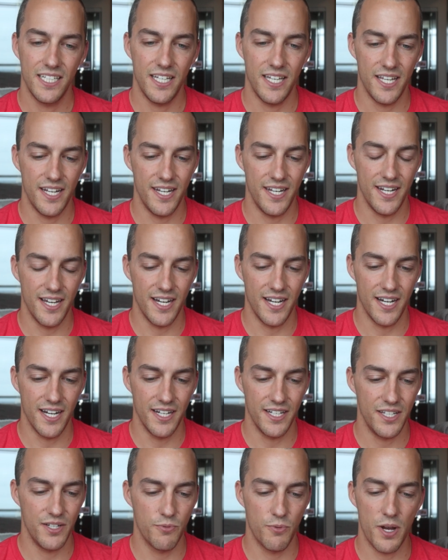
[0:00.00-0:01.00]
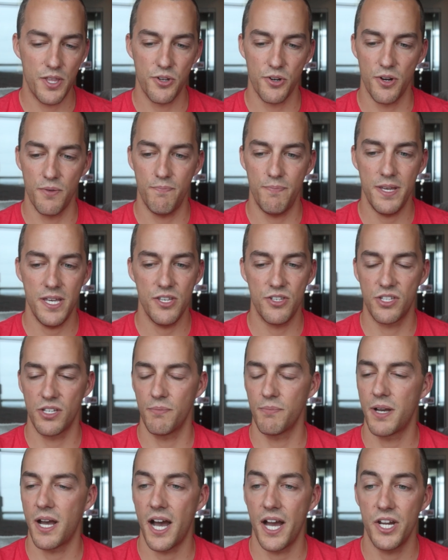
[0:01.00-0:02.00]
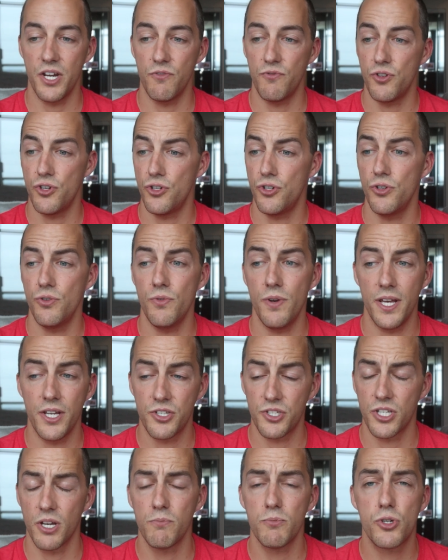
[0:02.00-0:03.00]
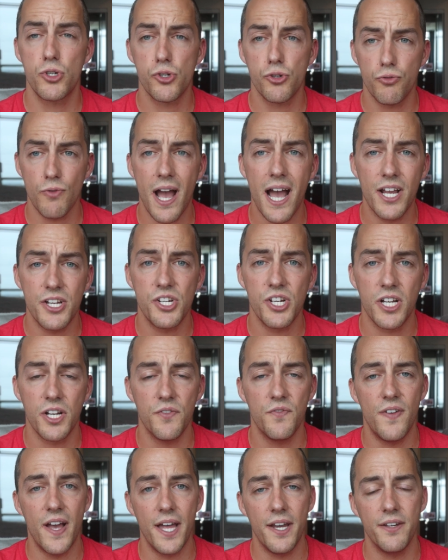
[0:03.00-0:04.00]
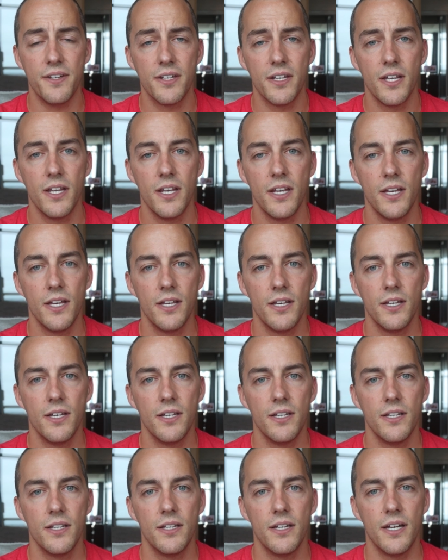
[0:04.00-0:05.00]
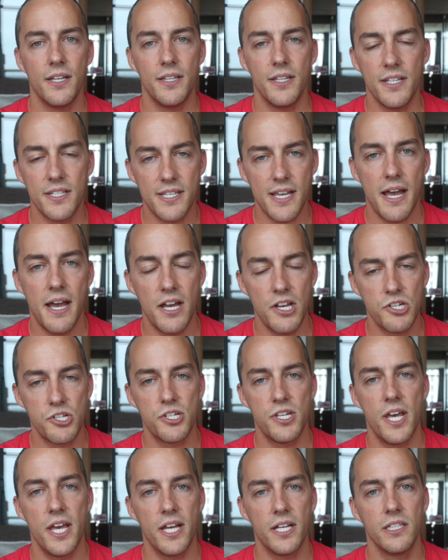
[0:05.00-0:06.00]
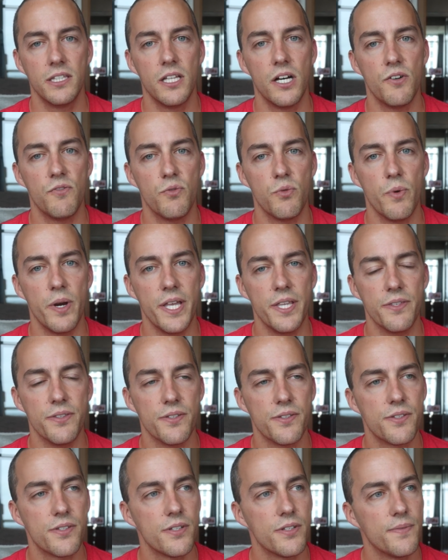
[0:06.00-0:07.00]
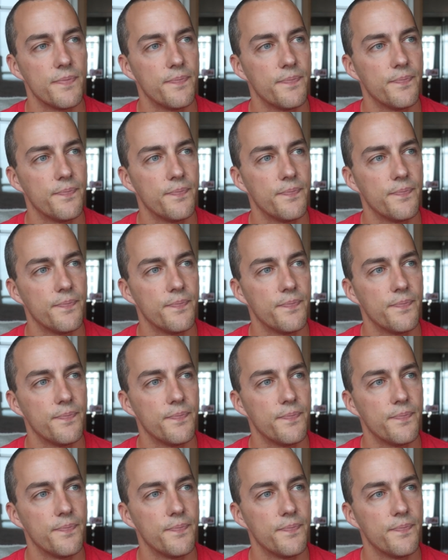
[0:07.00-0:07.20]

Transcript: in uh, whether it be some kind of shooting, some tragic event, and it's hashtag love wins.